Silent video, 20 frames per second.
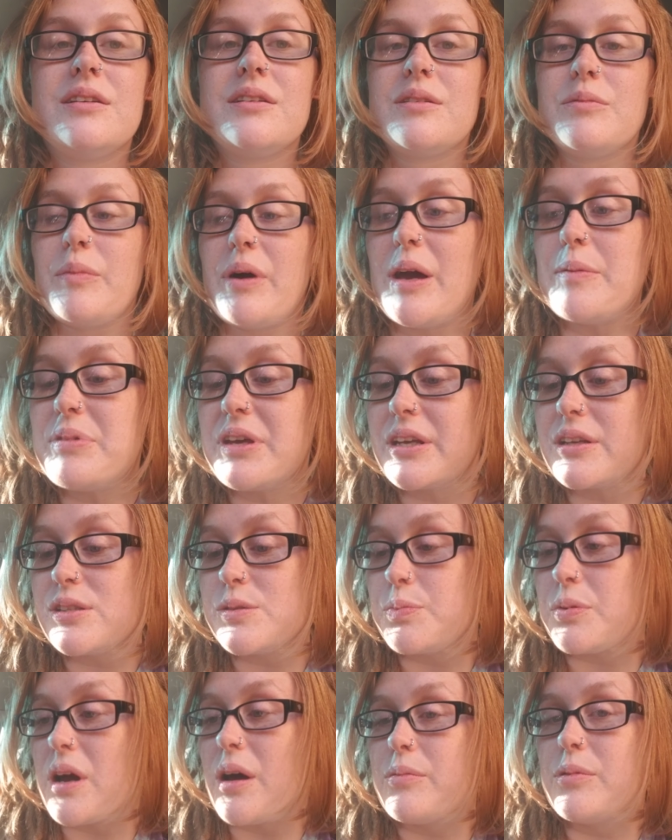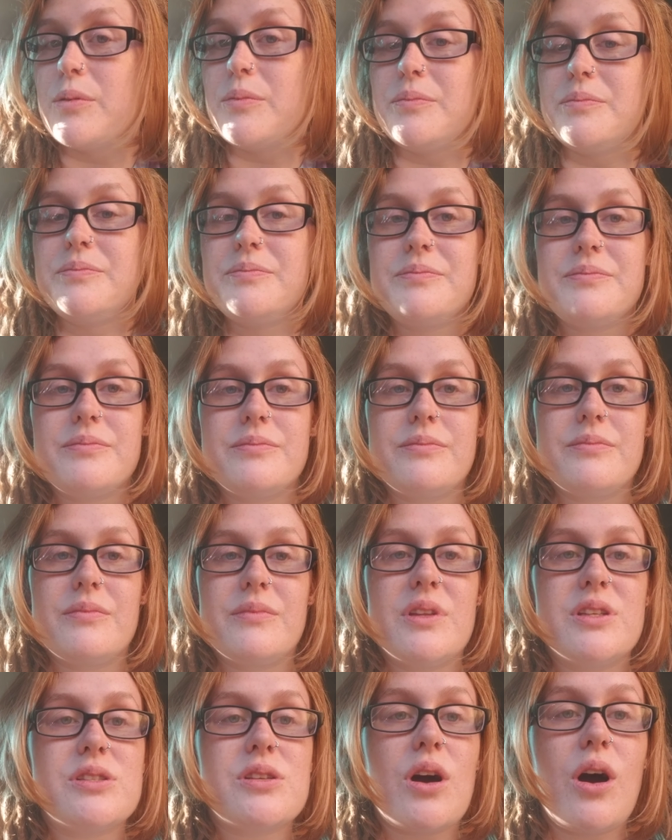My biggest problem
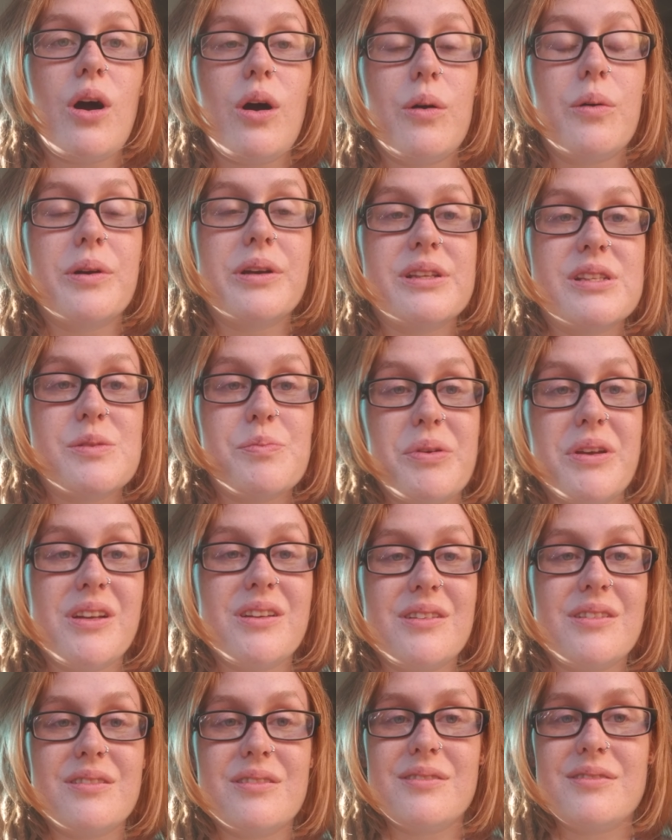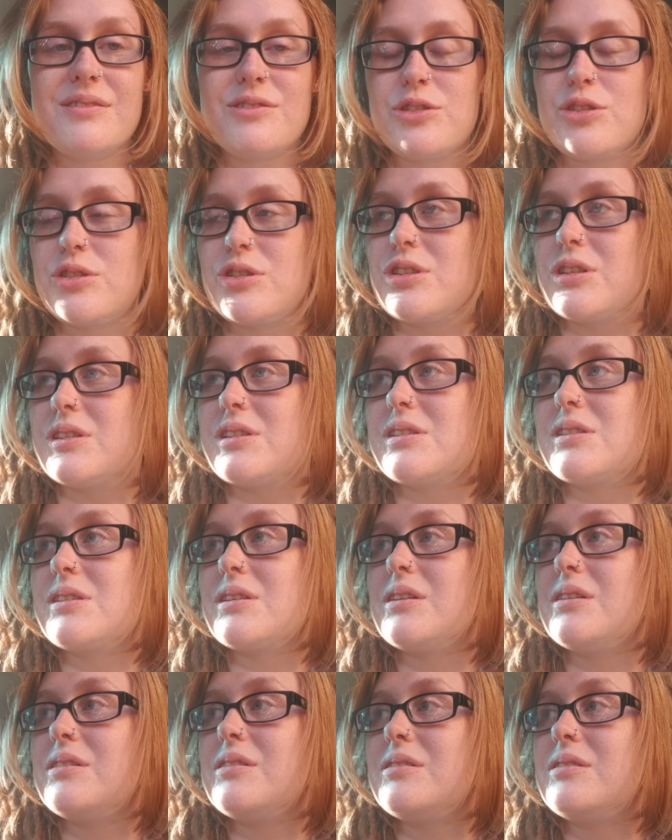has always been just
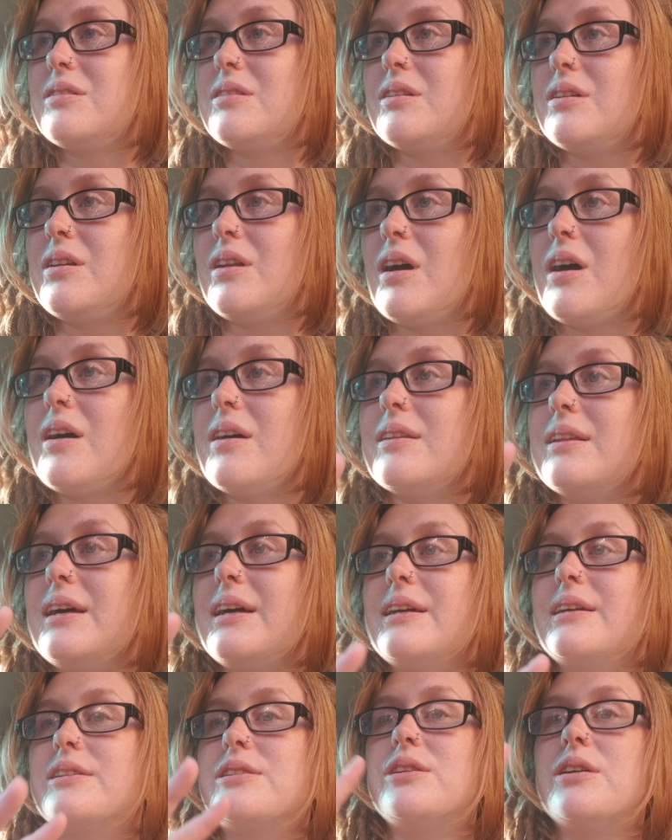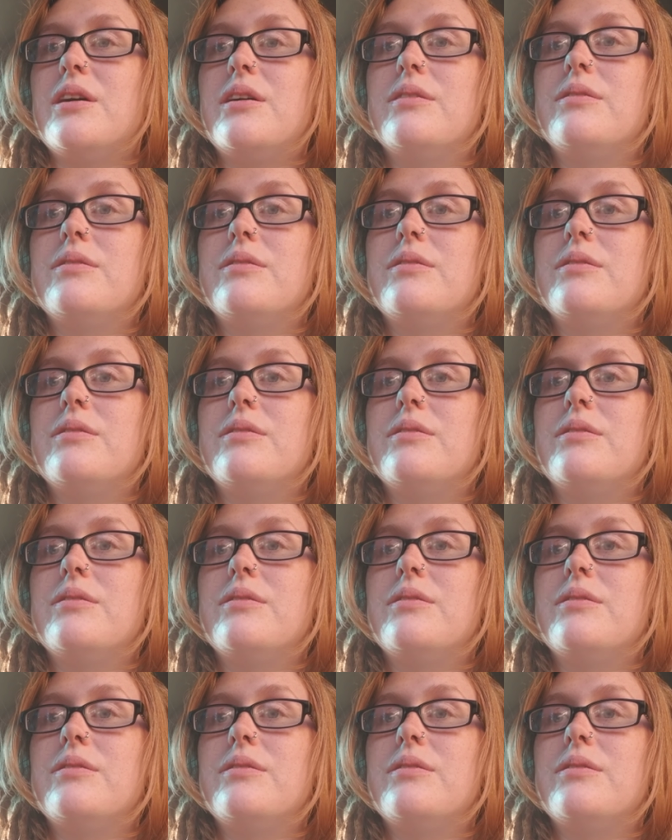not lying to,